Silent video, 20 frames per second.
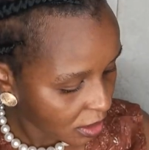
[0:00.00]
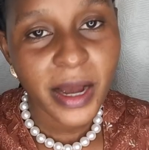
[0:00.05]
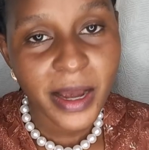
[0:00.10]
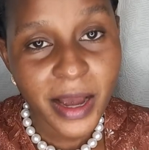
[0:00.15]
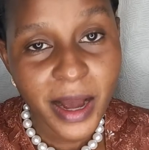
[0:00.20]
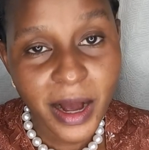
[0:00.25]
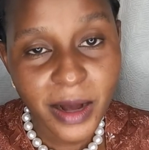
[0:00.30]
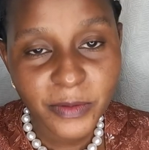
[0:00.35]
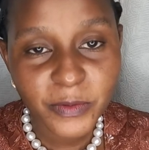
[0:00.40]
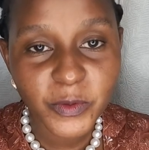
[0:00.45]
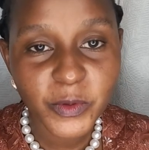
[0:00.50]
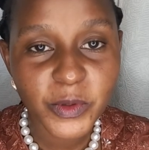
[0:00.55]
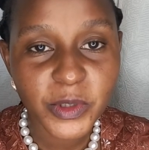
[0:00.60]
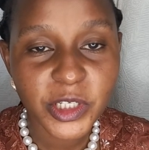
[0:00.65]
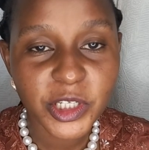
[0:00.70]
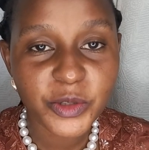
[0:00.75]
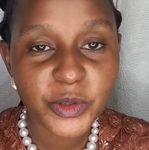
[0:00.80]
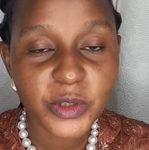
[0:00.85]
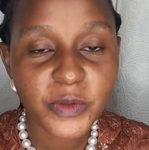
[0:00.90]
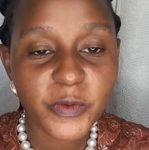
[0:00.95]
i have good
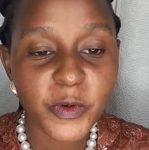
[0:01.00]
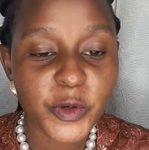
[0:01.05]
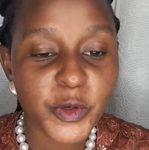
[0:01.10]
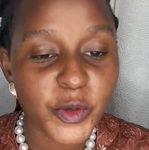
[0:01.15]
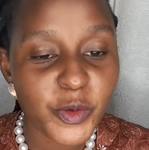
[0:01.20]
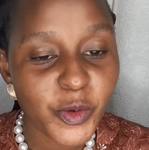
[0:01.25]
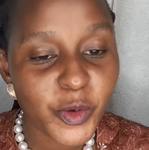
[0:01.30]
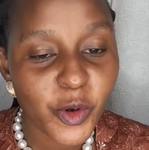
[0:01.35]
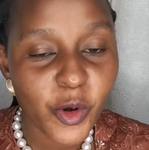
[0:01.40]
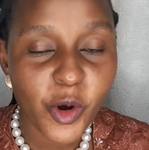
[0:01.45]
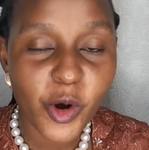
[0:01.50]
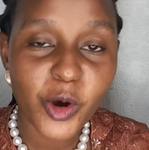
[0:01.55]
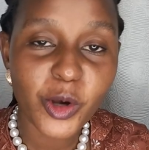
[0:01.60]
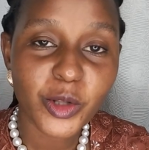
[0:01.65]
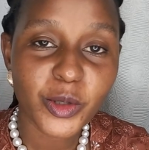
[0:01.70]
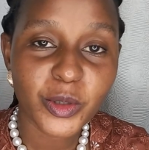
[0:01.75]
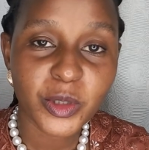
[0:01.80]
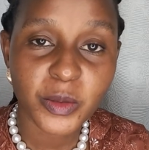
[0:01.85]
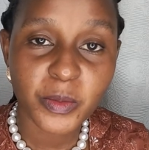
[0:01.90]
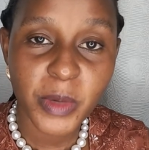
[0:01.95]
news for you all
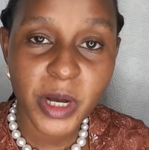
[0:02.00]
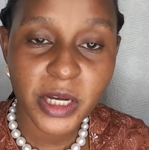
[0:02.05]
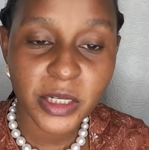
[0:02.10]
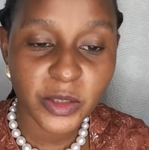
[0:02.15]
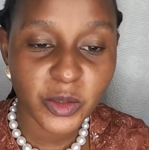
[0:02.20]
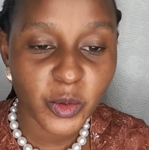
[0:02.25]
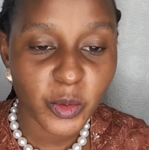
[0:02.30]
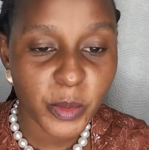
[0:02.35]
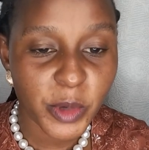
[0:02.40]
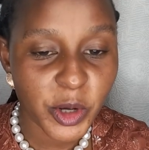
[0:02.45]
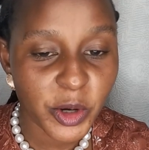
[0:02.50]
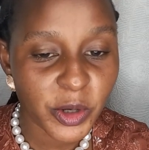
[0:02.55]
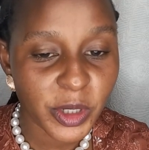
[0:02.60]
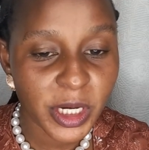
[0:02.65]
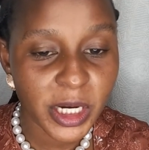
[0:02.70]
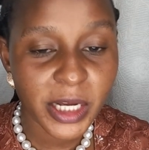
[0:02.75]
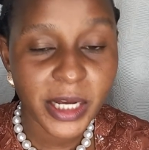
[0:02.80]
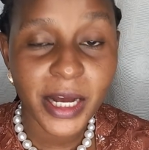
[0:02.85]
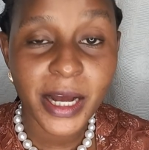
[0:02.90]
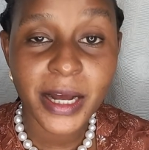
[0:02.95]
those bags
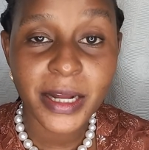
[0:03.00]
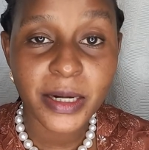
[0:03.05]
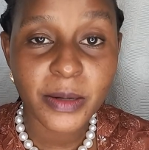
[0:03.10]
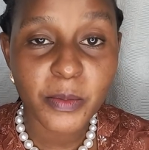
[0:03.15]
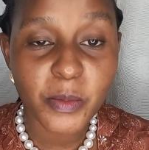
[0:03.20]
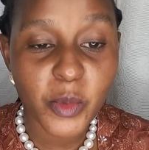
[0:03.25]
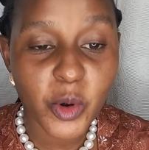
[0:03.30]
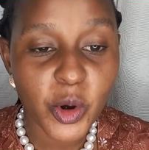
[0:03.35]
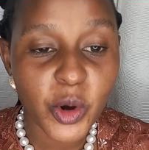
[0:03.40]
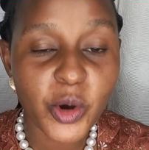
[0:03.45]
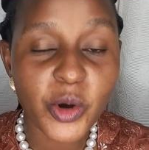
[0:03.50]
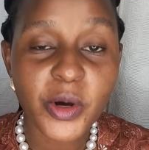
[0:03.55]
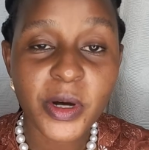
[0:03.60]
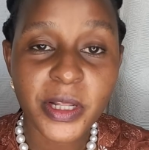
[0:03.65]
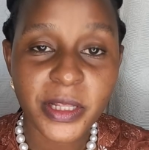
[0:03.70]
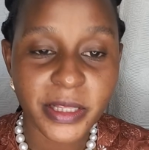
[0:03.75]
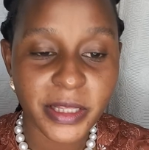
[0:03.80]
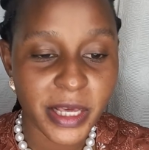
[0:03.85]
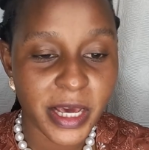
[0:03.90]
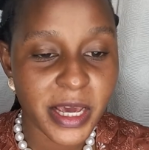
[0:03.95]
umeona and more
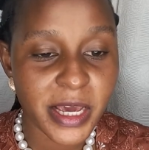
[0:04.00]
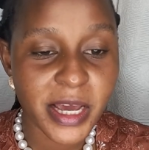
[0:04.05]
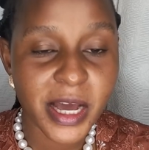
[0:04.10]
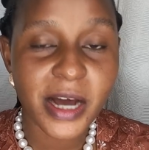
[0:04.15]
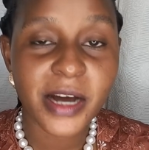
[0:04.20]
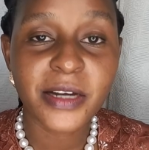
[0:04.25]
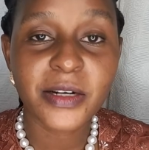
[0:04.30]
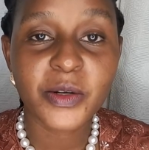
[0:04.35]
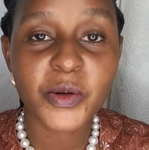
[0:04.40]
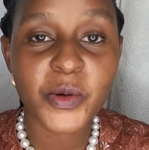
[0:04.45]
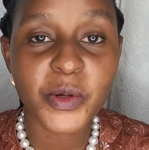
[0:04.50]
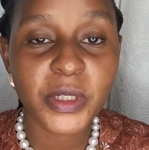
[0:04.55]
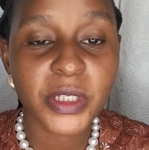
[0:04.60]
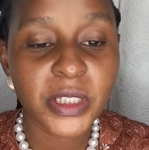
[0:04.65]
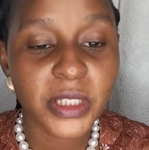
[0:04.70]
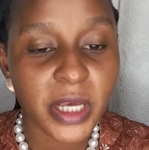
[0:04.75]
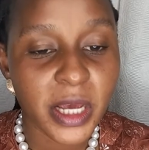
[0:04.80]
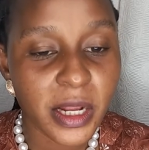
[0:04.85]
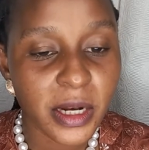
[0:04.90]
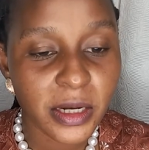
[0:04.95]
they are on
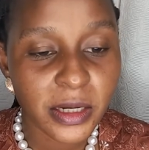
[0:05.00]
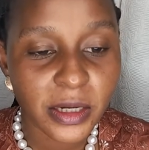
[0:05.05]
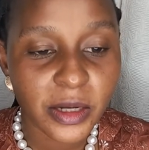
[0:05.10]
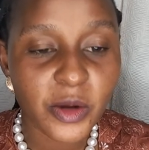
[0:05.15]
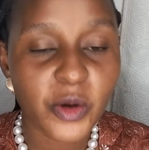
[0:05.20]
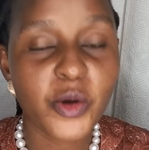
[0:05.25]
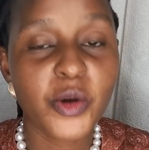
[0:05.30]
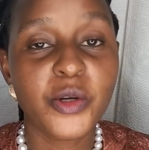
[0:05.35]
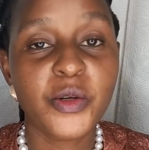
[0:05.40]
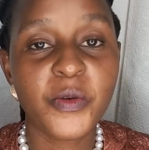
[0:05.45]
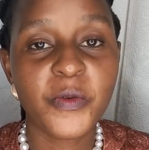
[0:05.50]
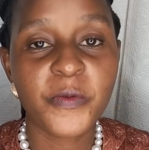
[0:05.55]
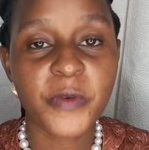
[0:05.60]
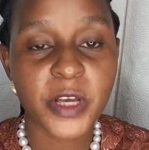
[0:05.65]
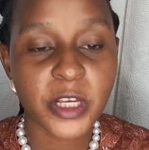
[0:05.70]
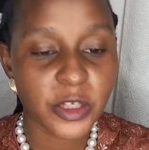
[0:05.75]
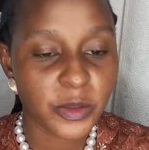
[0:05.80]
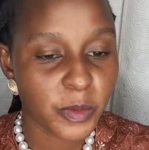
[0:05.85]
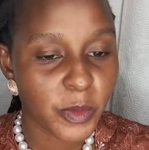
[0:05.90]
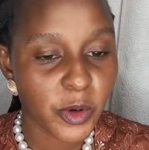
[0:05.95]
sale go to
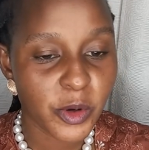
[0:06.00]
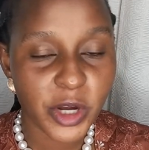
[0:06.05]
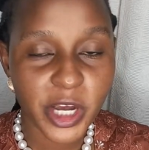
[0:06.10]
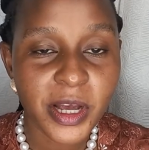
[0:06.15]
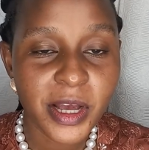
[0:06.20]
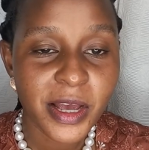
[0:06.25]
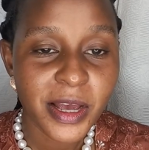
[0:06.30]
facebook